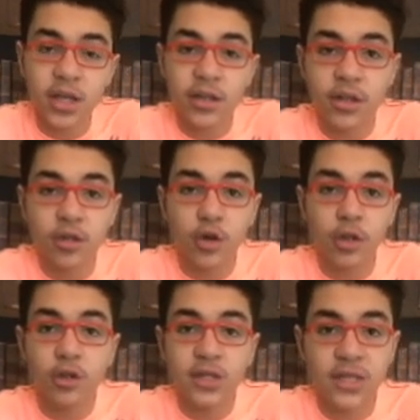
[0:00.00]
you
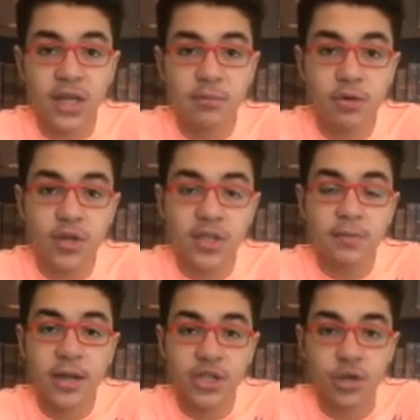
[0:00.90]
cannot see it because it's
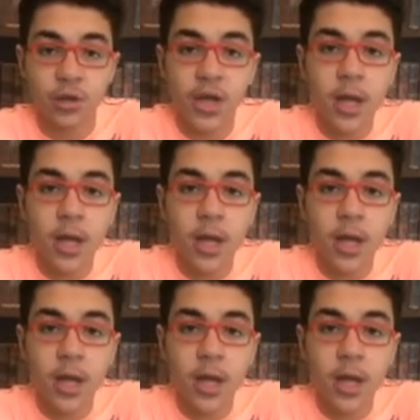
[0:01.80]
magical.